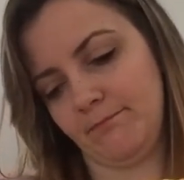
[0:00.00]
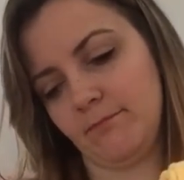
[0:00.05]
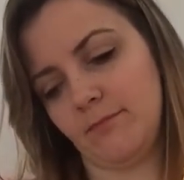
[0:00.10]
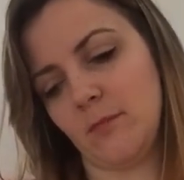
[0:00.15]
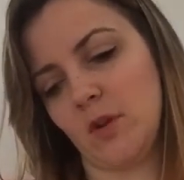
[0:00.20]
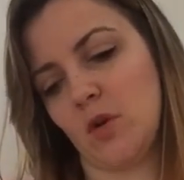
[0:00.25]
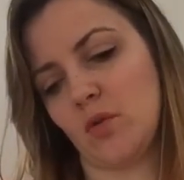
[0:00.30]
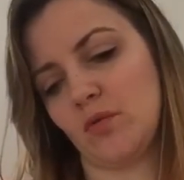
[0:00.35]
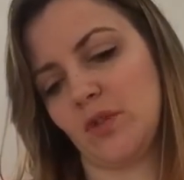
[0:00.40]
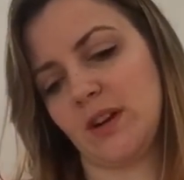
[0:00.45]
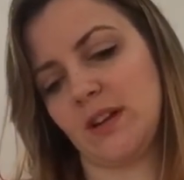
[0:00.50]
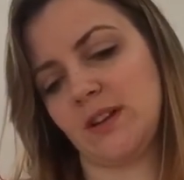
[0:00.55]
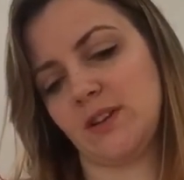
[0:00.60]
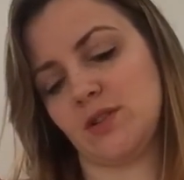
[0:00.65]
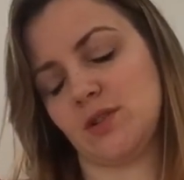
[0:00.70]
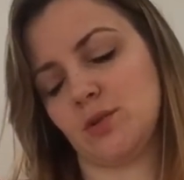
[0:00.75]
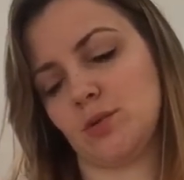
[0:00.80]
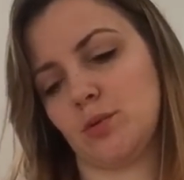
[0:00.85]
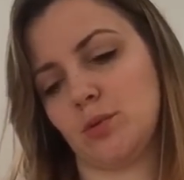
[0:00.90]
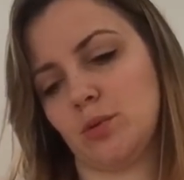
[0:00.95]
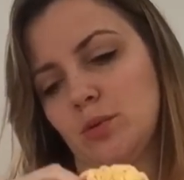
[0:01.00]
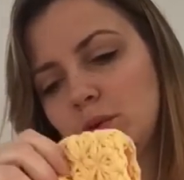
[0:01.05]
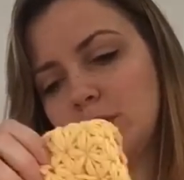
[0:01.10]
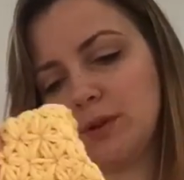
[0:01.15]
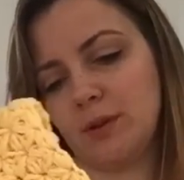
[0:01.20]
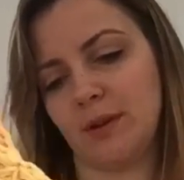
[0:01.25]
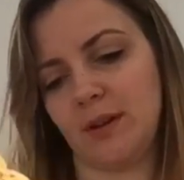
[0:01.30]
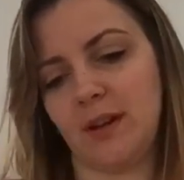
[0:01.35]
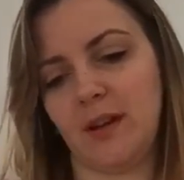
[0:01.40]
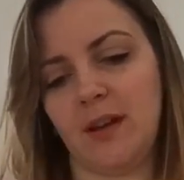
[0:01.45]
I'm not really sure
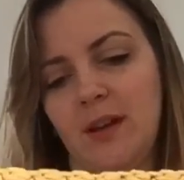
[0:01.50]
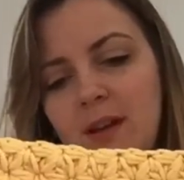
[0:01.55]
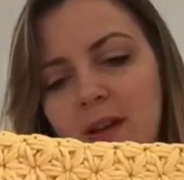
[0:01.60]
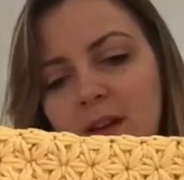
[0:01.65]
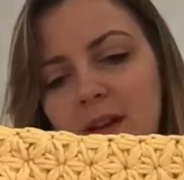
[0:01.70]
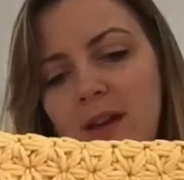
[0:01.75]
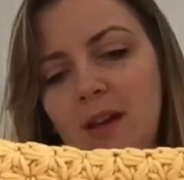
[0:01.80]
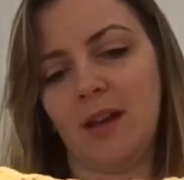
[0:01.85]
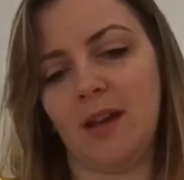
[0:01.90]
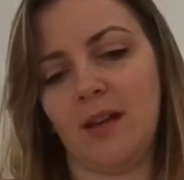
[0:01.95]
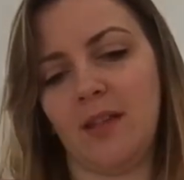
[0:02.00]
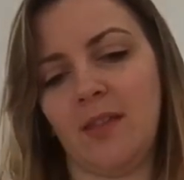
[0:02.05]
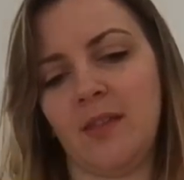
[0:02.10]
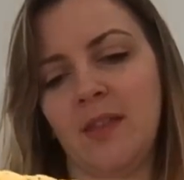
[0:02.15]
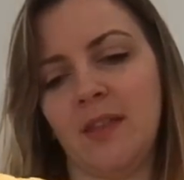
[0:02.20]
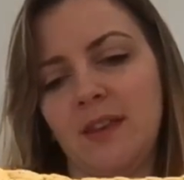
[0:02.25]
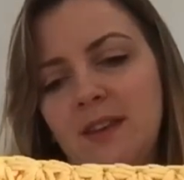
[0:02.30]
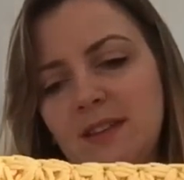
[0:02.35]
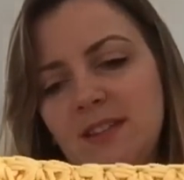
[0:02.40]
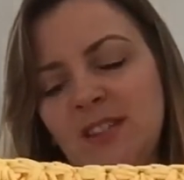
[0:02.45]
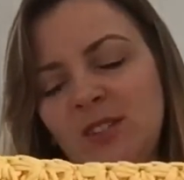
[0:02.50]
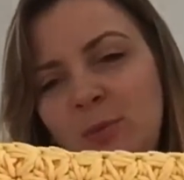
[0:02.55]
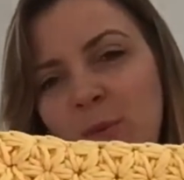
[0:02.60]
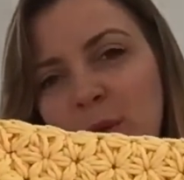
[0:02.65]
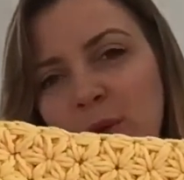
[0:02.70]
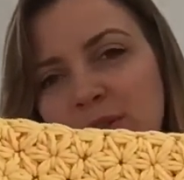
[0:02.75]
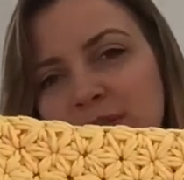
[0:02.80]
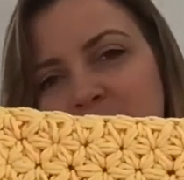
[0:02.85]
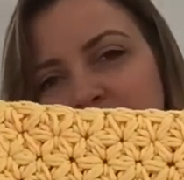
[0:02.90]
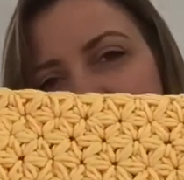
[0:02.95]
that it's
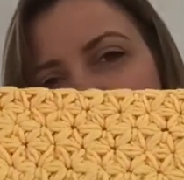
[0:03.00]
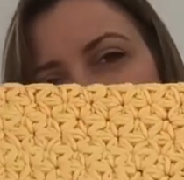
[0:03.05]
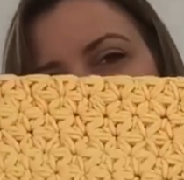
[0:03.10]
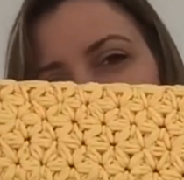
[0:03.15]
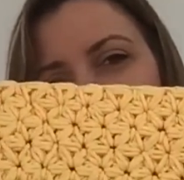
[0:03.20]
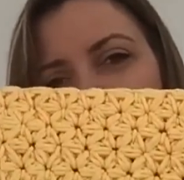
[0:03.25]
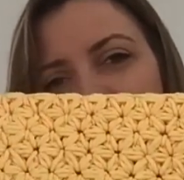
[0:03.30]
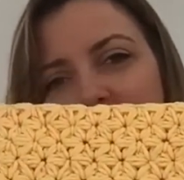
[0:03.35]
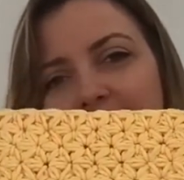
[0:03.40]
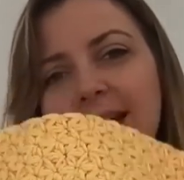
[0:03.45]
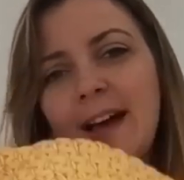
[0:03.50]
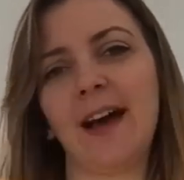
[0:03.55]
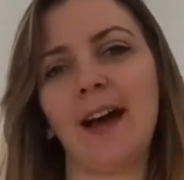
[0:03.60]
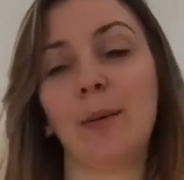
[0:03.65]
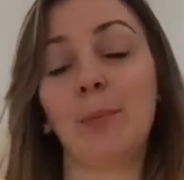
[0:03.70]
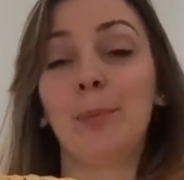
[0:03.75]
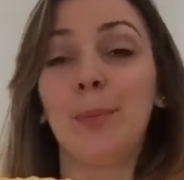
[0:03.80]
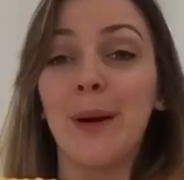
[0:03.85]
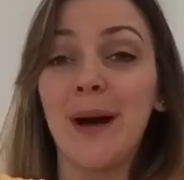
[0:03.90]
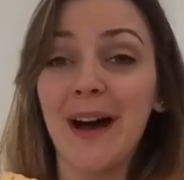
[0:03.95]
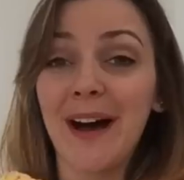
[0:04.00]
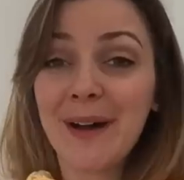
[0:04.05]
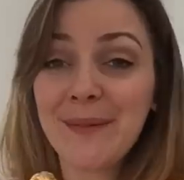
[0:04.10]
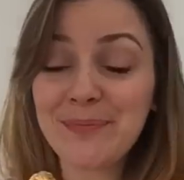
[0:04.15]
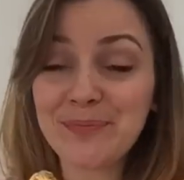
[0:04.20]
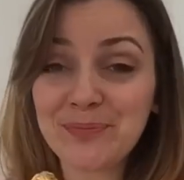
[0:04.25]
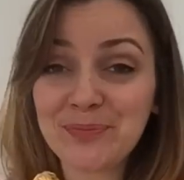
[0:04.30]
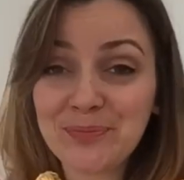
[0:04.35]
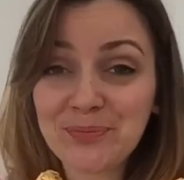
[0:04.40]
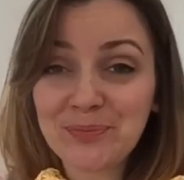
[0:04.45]
supposed to look like that, but
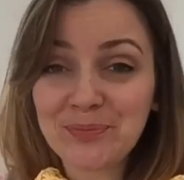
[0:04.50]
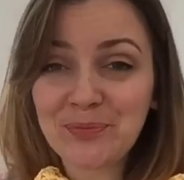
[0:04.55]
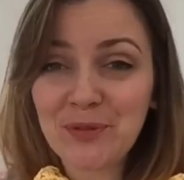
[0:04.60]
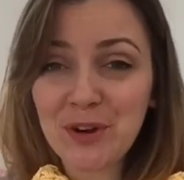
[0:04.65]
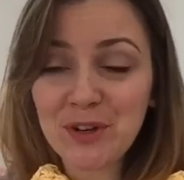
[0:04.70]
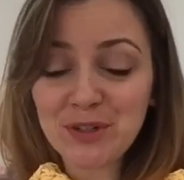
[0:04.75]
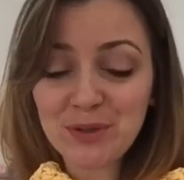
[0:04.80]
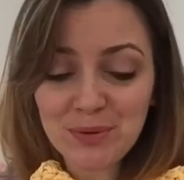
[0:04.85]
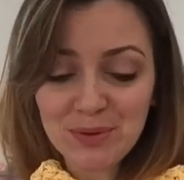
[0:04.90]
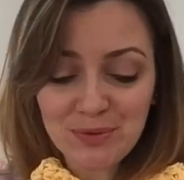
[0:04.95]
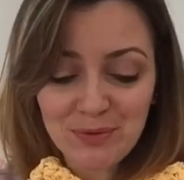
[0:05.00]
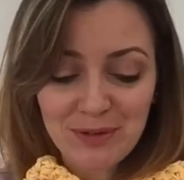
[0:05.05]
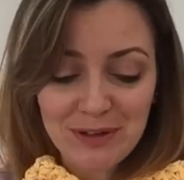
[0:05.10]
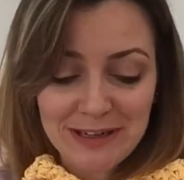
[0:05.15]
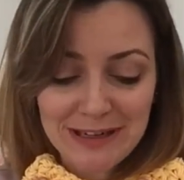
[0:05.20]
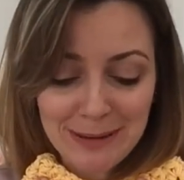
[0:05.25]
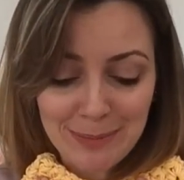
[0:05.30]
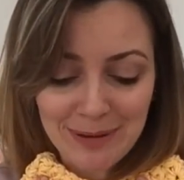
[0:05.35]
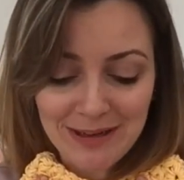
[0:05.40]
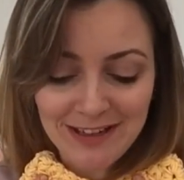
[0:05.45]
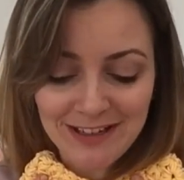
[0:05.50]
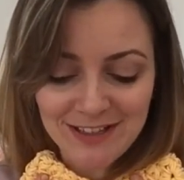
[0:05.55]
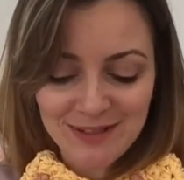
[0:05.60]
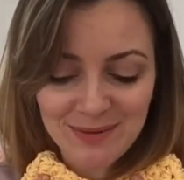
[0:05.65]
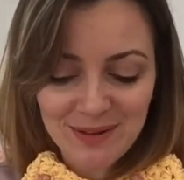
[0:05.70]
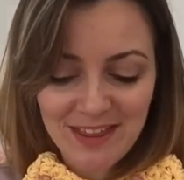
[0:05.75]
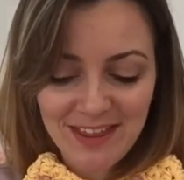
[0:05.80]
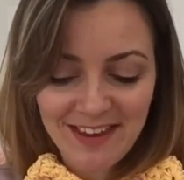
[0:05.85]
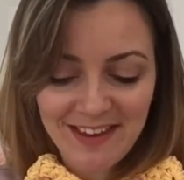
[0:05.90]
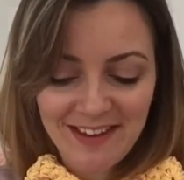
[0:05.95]
Rosie was really
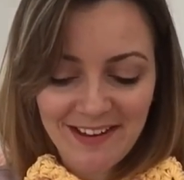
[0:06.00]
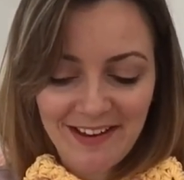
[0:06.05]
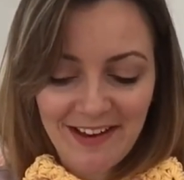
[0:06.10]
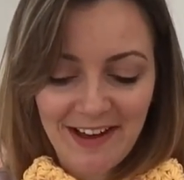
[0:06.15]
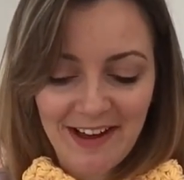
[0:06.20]
pleased with it.